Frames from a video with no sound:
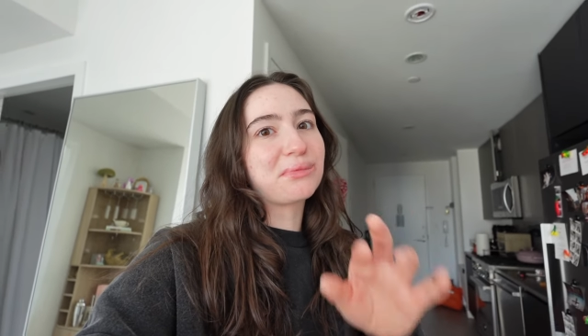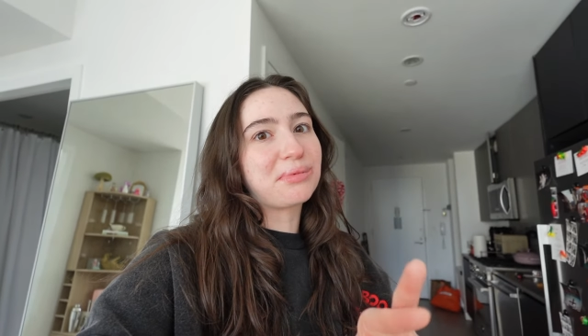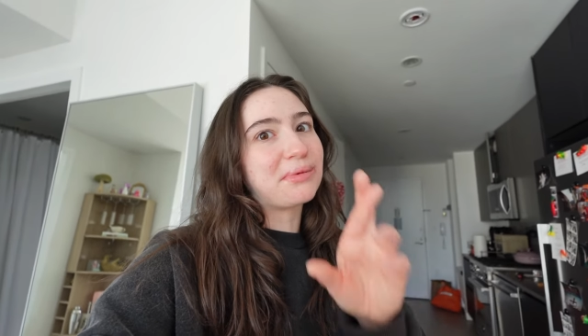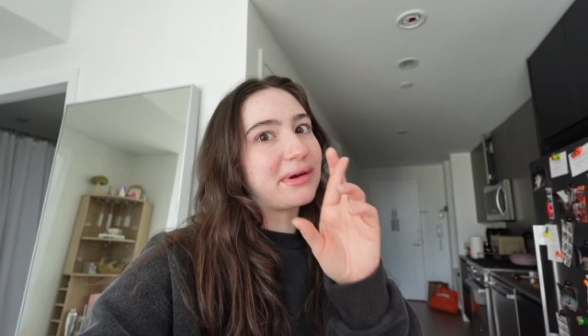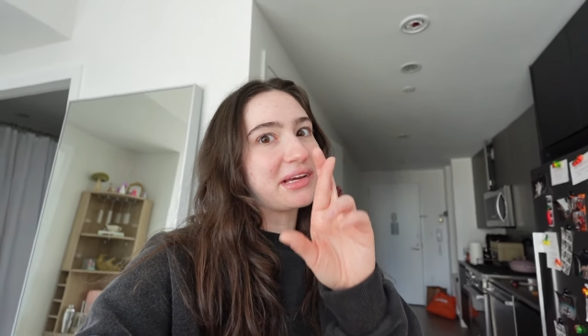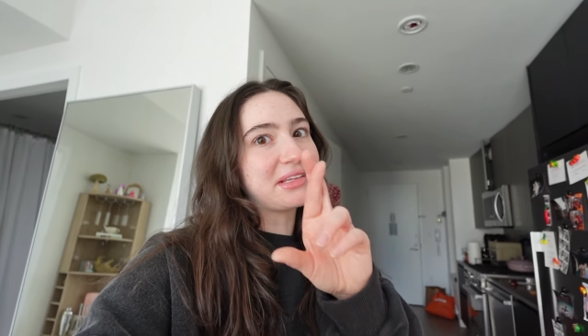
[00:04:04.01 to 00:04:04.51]

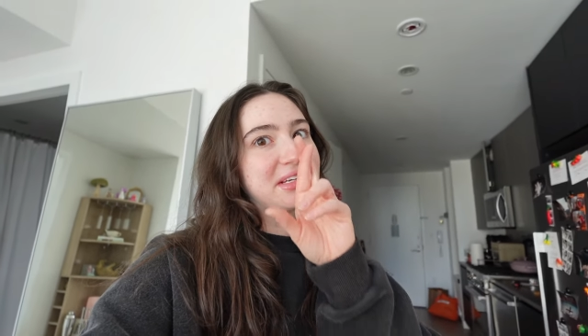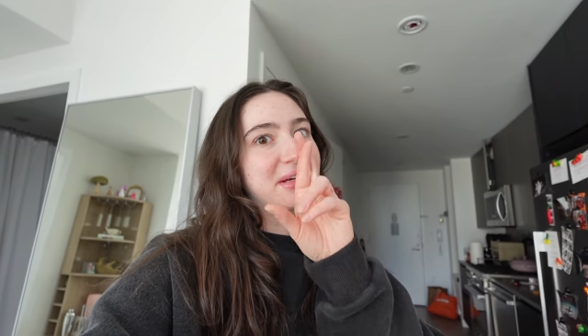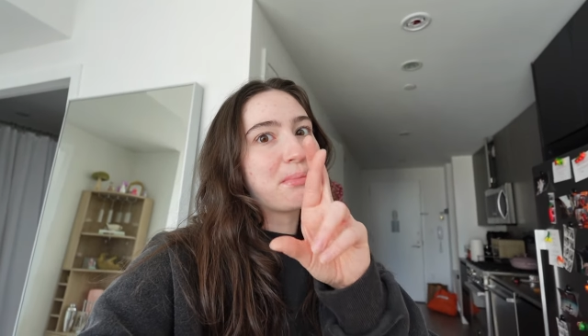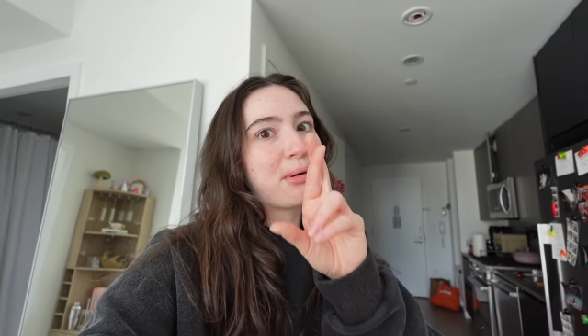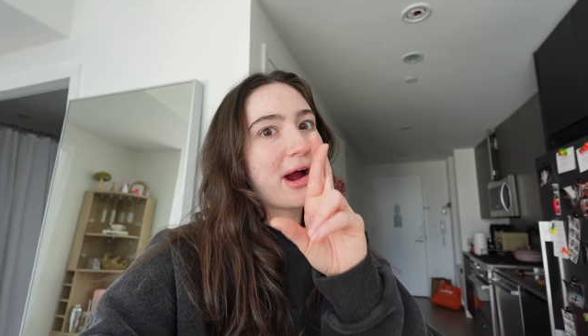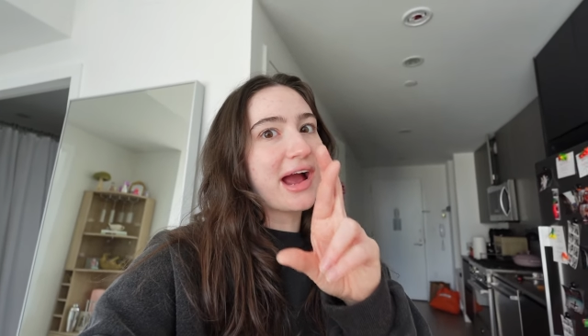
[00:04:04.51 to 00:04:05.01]
like
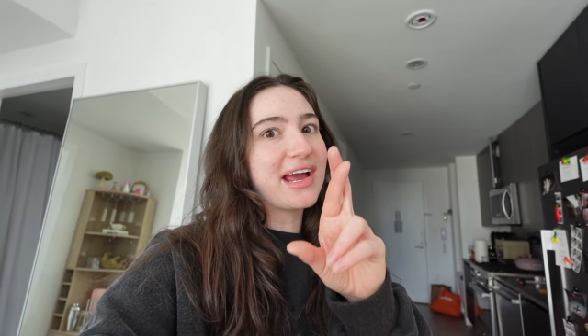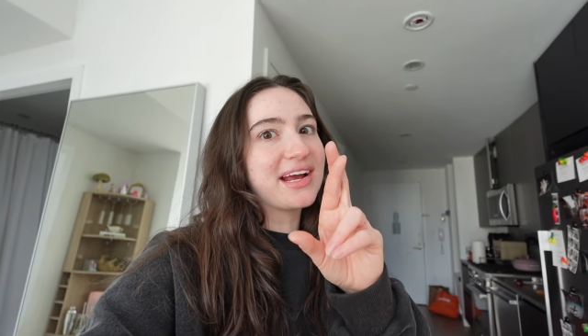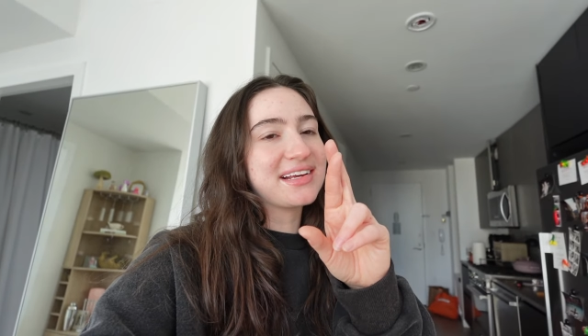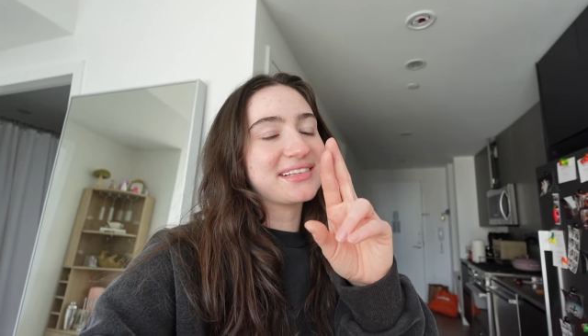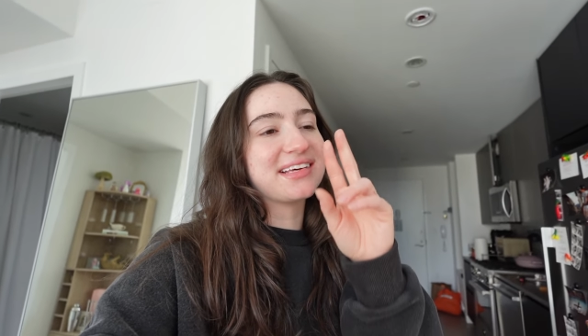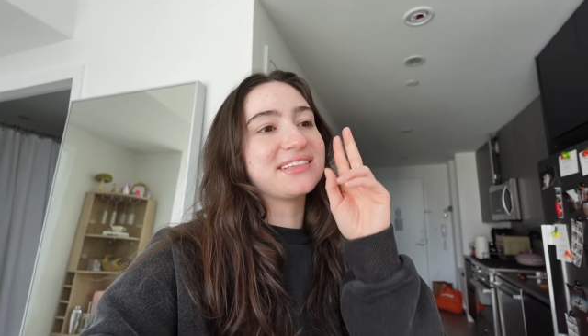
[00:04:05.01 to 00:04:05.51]
really
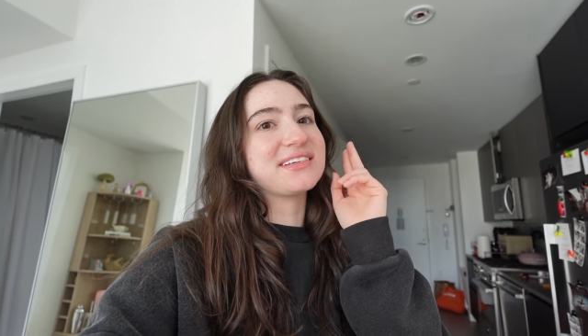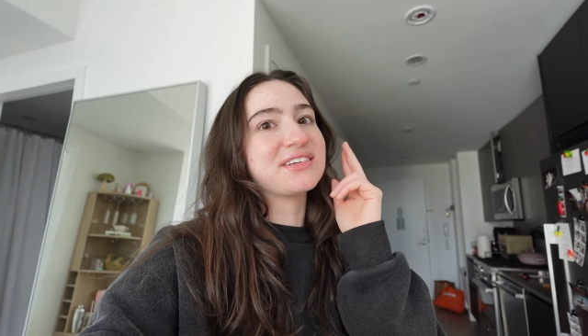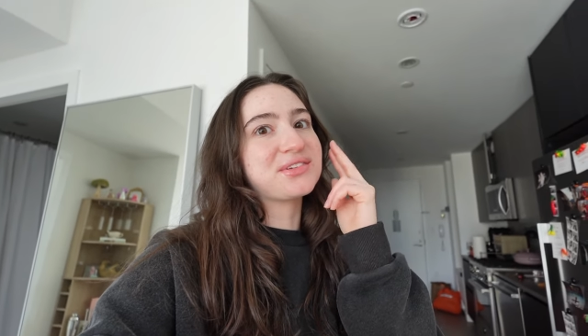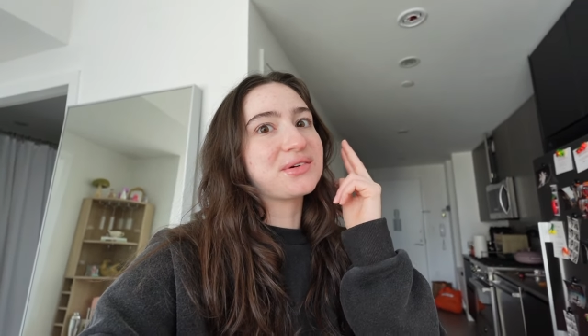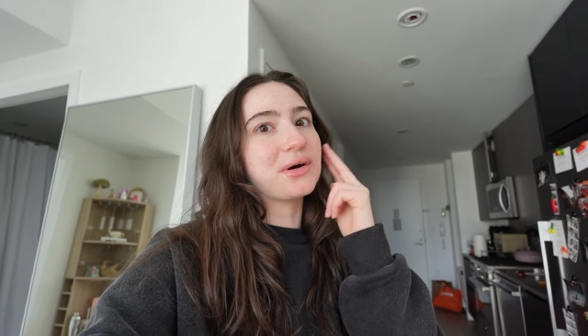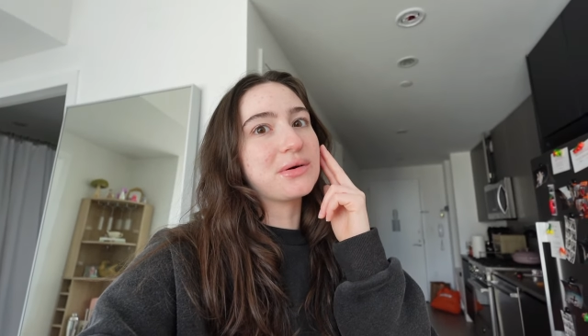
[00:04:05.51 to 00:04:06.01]
praying that
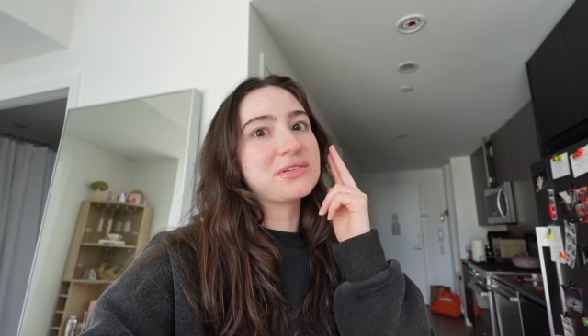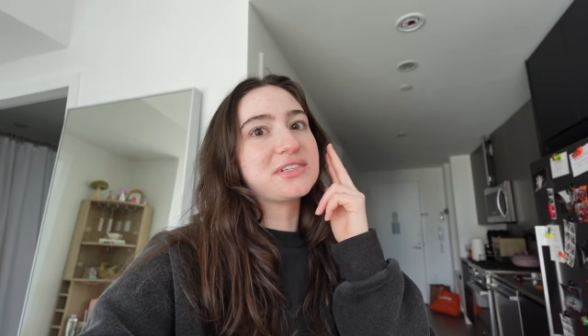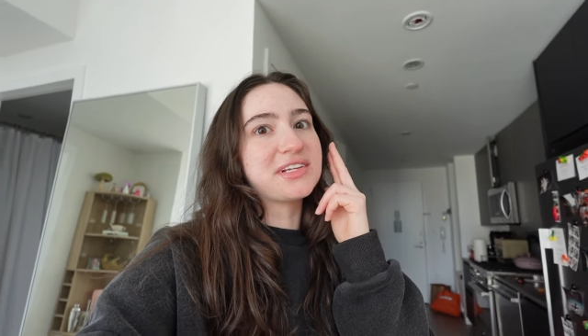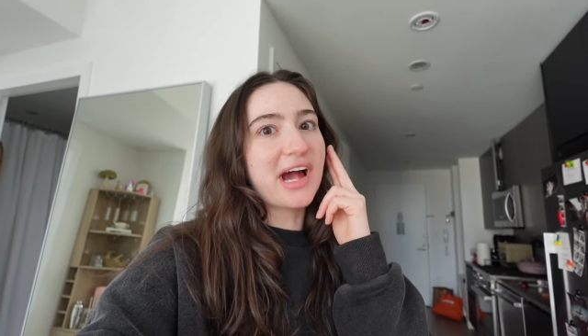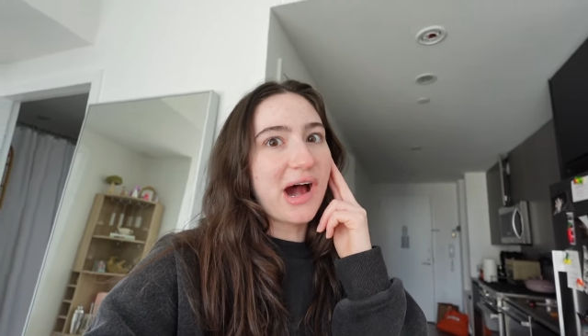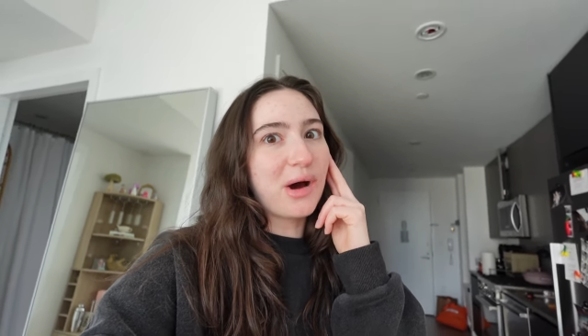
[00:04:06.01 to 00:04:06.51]
this goes
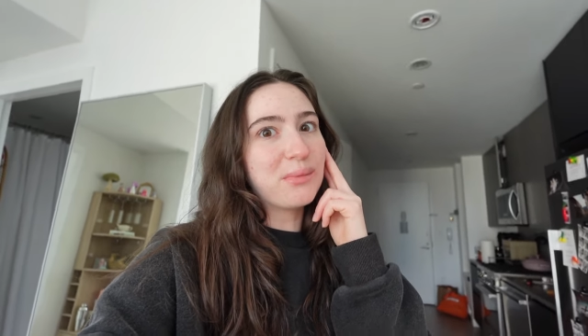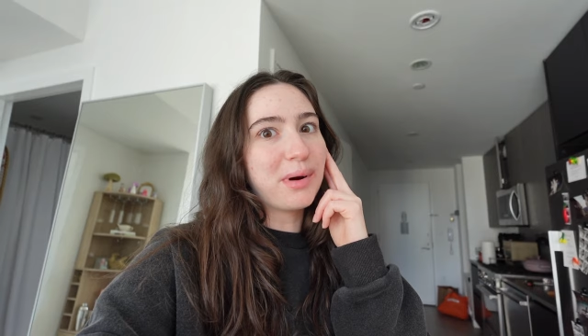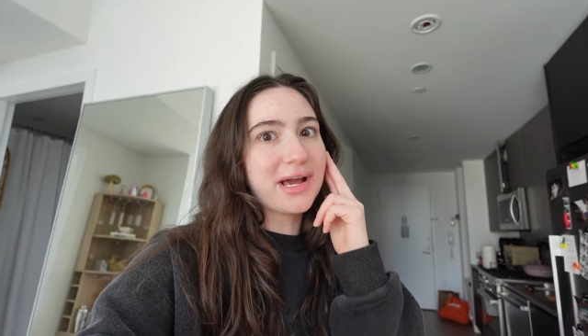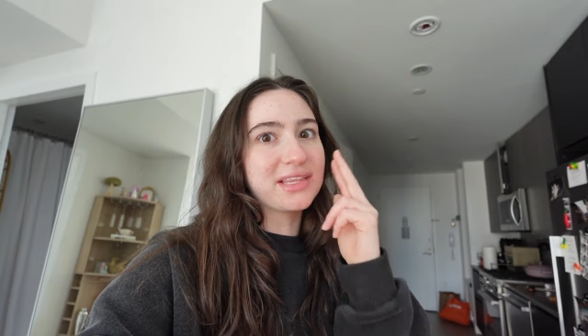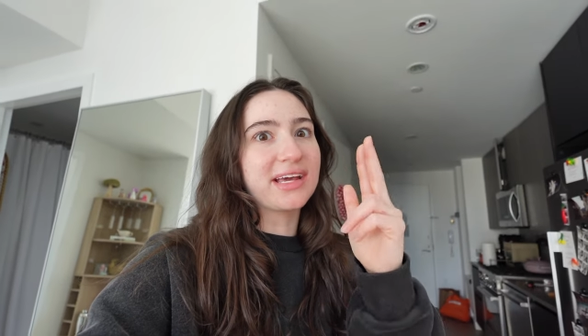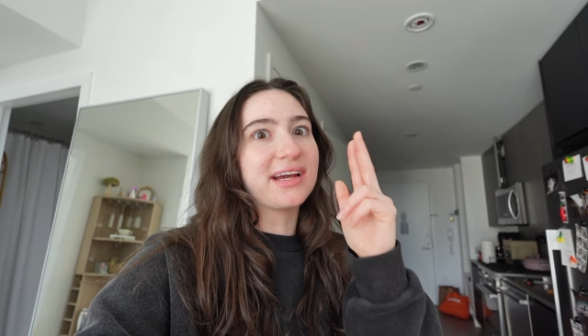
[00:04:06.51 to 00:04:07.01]
down
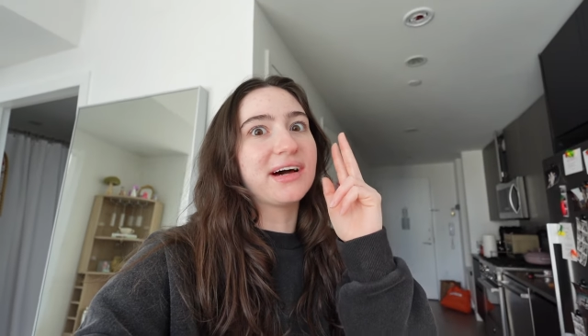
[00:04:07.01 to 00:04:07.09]
by like